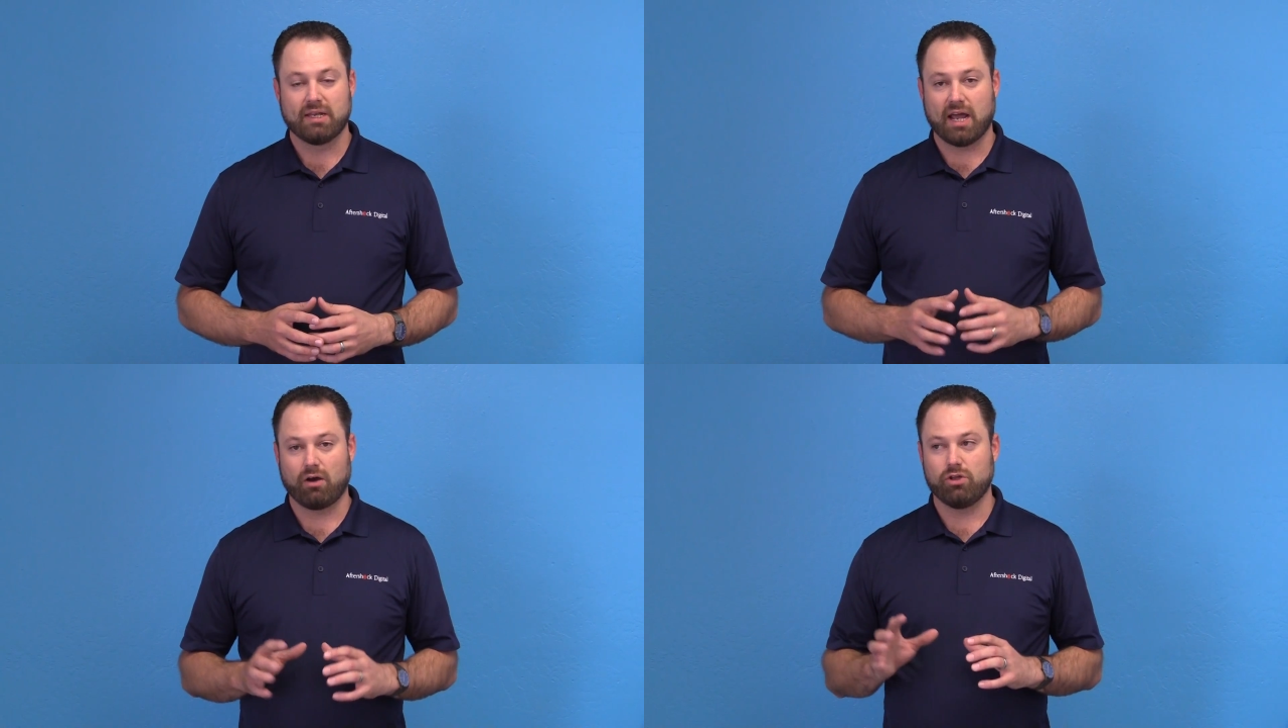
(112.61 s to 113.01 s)

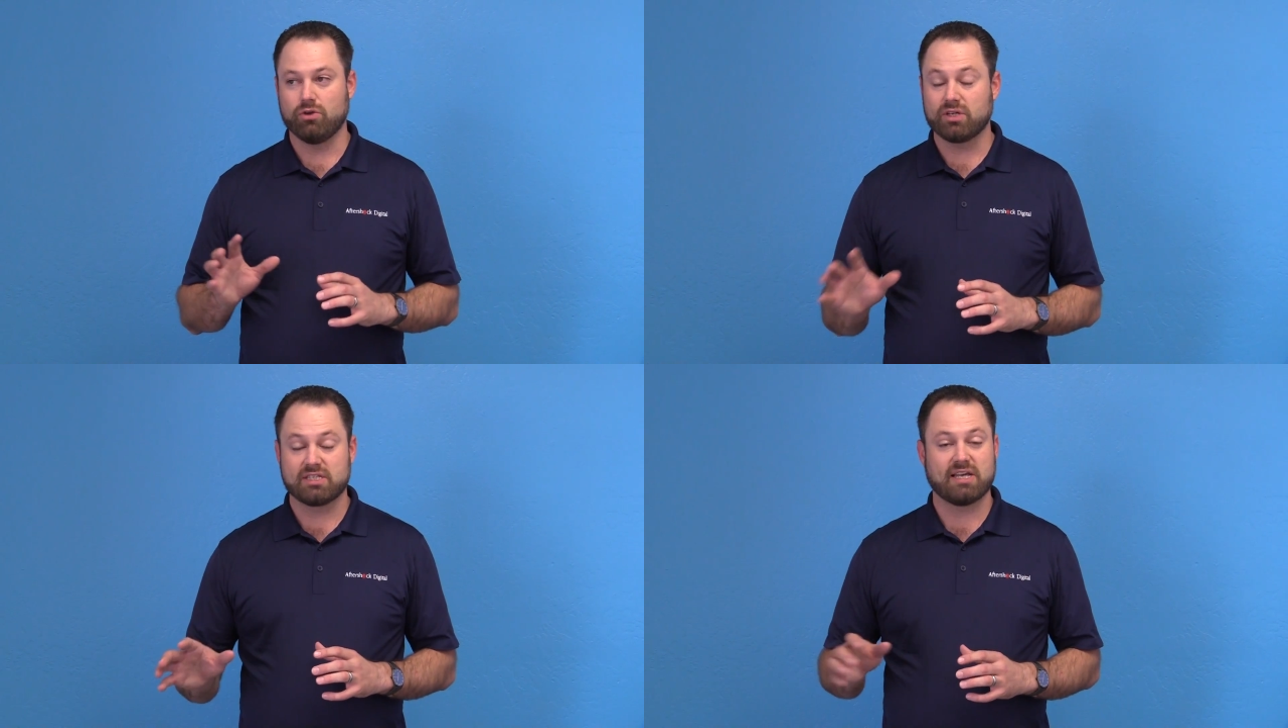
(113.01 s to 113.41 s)
Now,
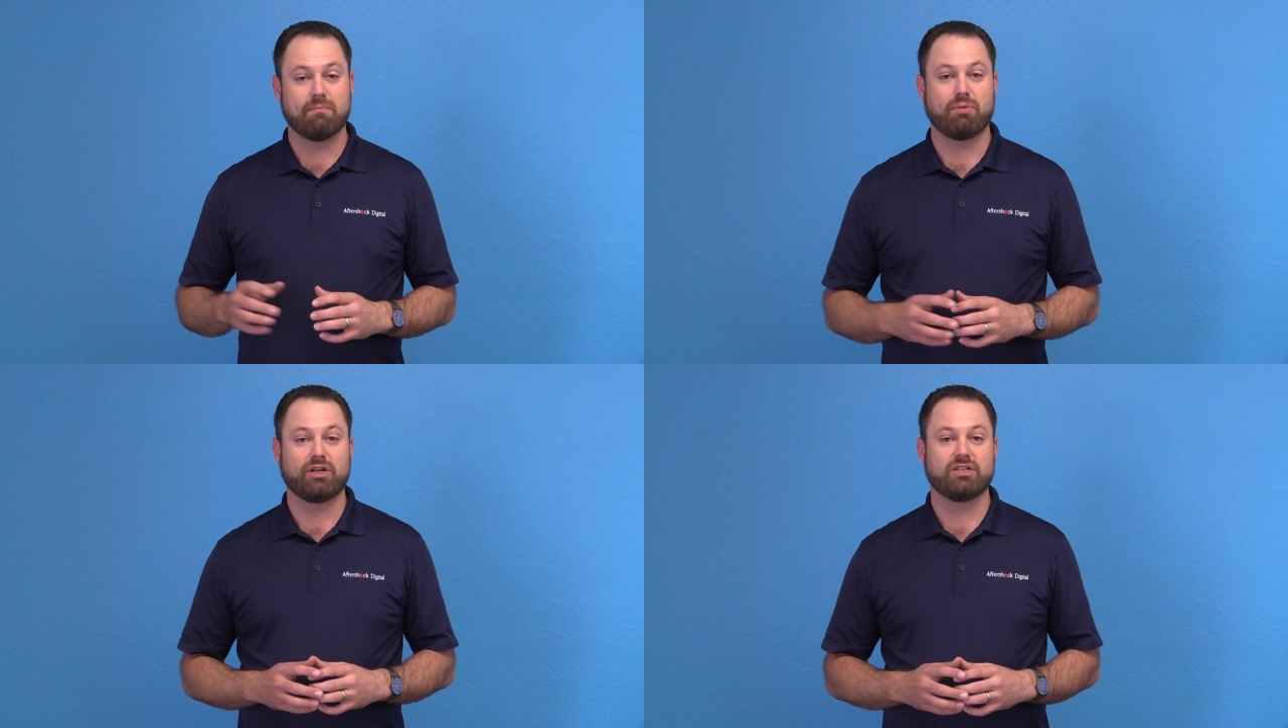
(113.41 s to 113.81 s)
you can
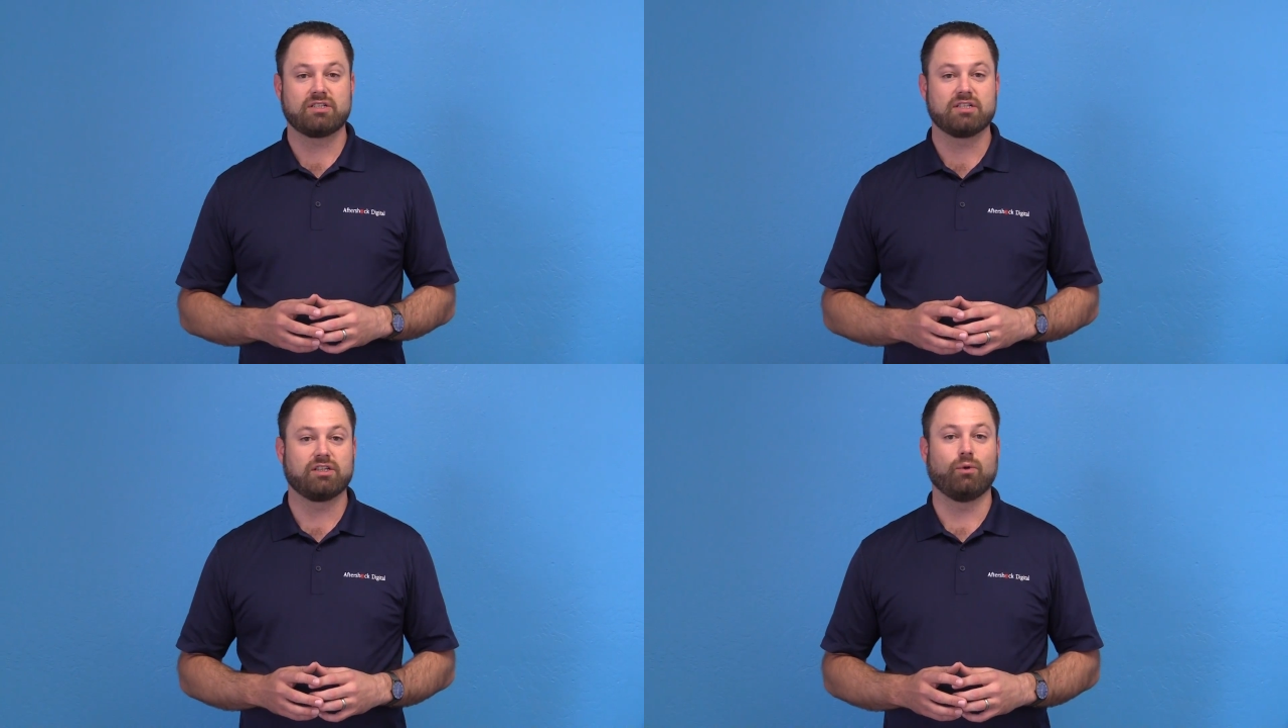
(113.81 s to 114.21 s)
set
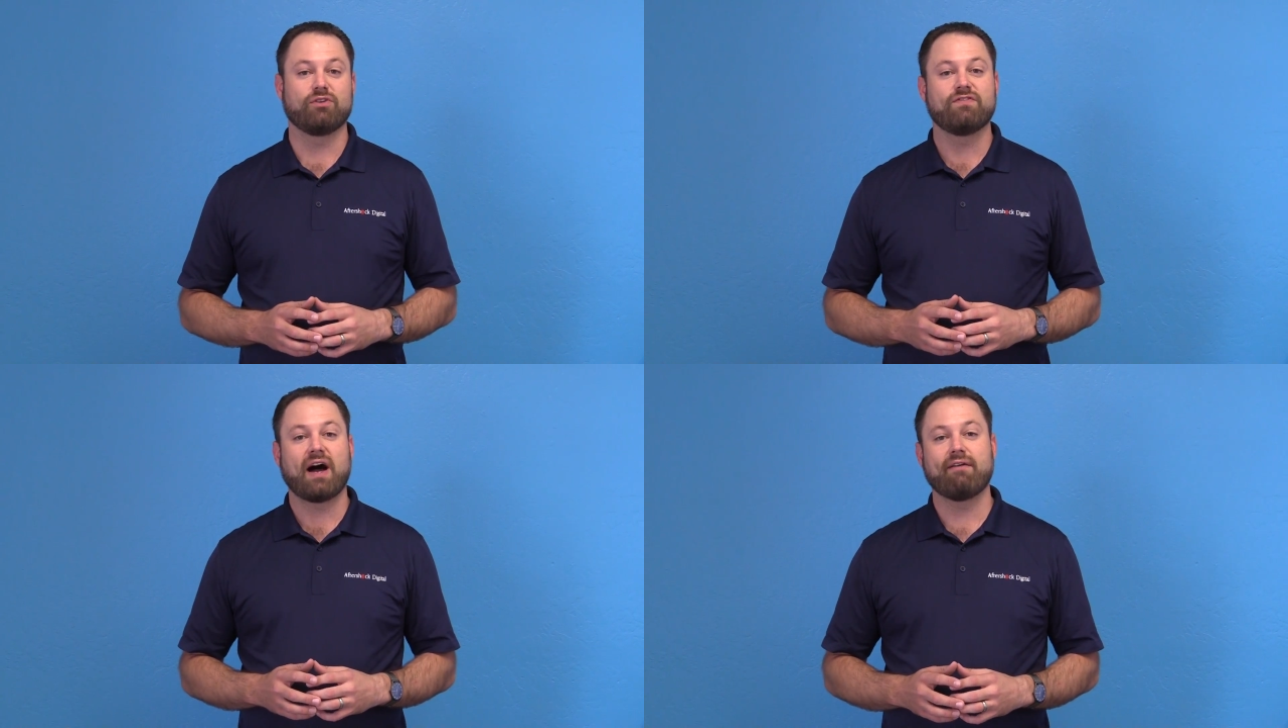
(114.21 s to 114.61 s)
budgets as low
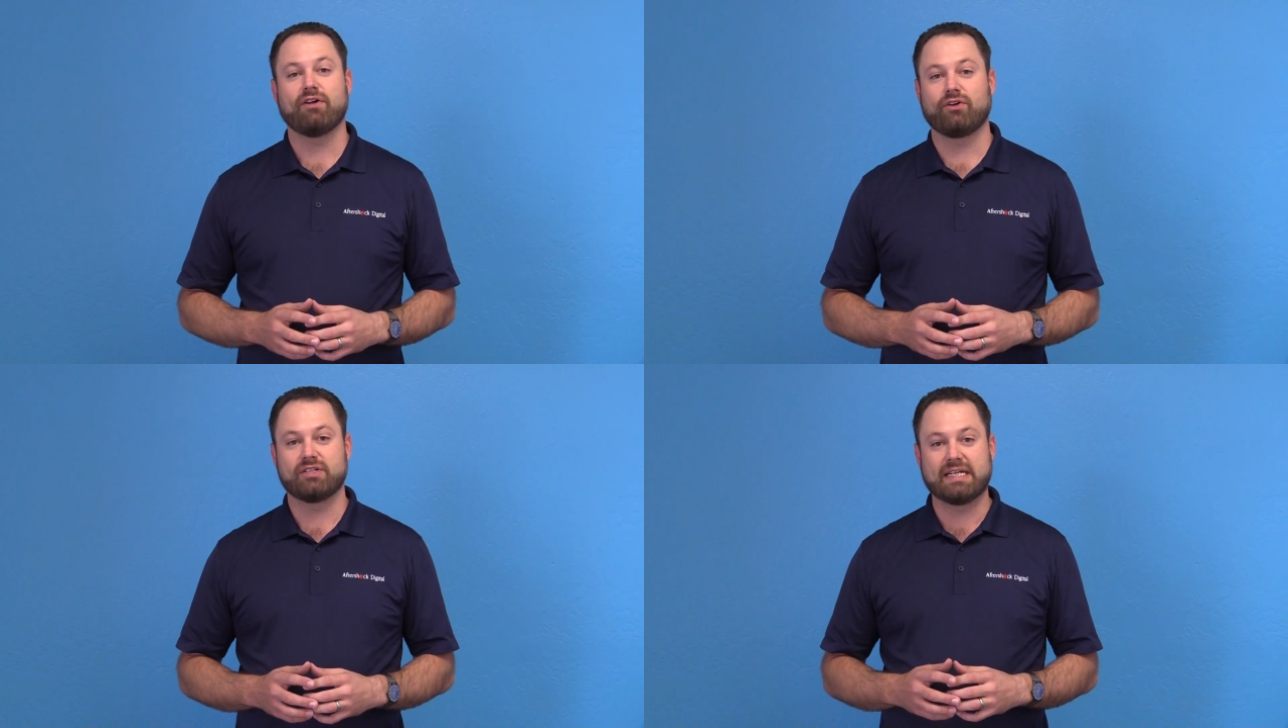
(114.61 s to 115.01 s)
as
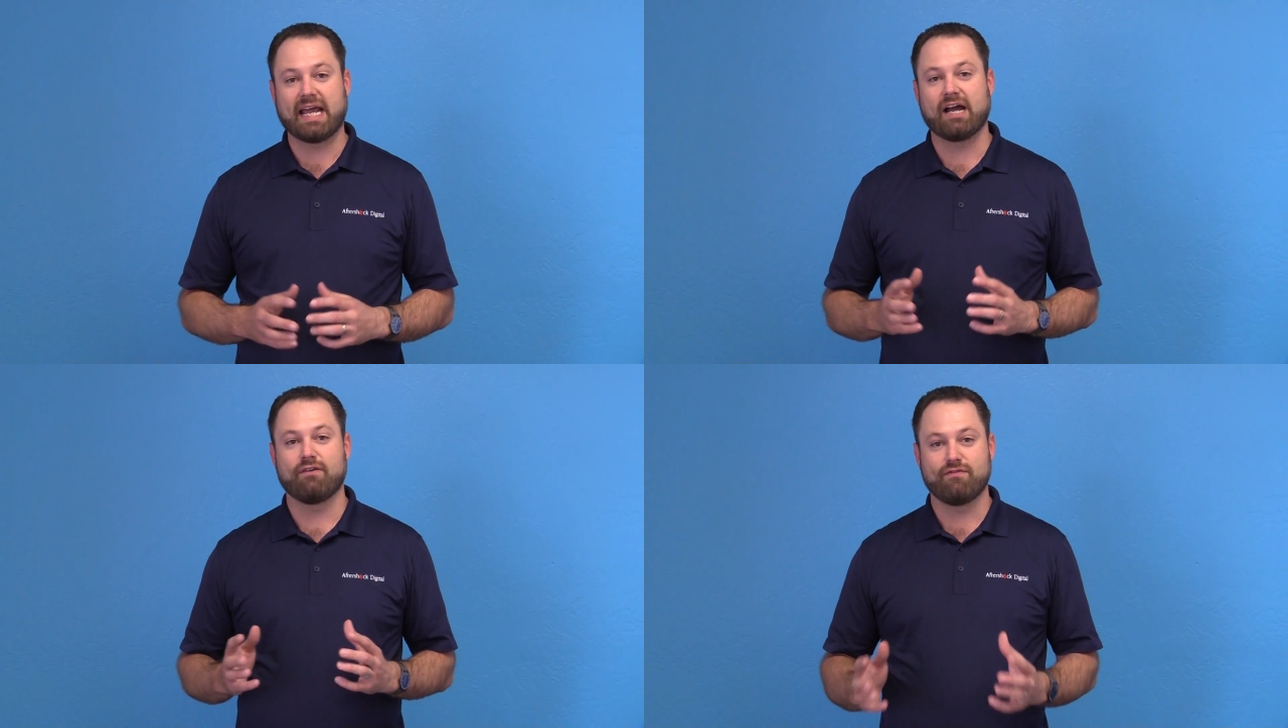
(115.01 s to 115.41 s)
$5 a
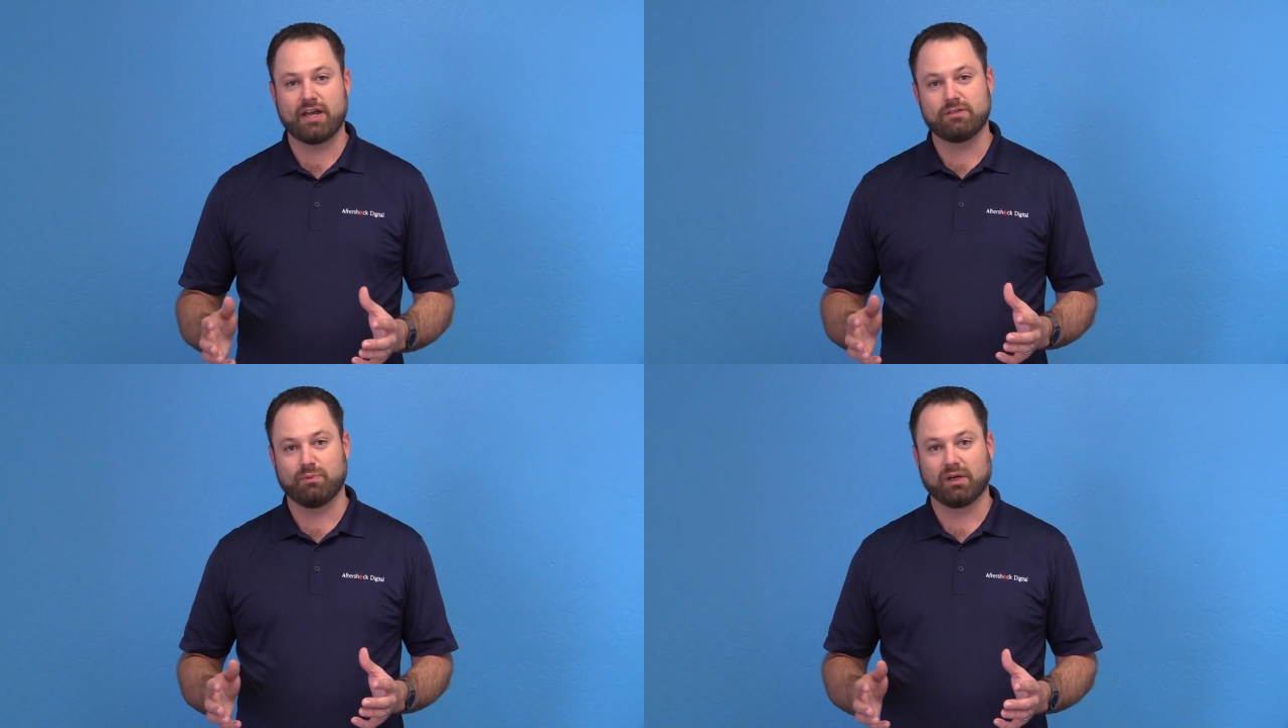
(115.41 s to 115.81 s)
day on
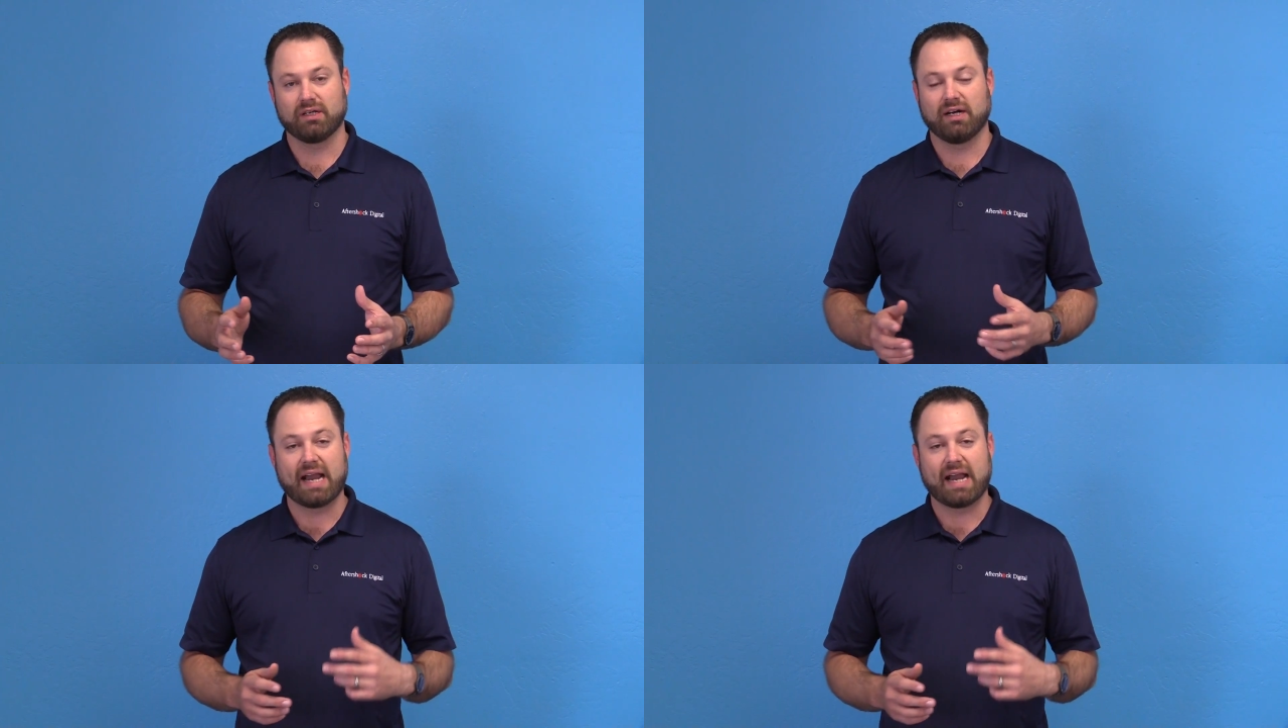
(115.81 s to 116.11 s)
Facebook.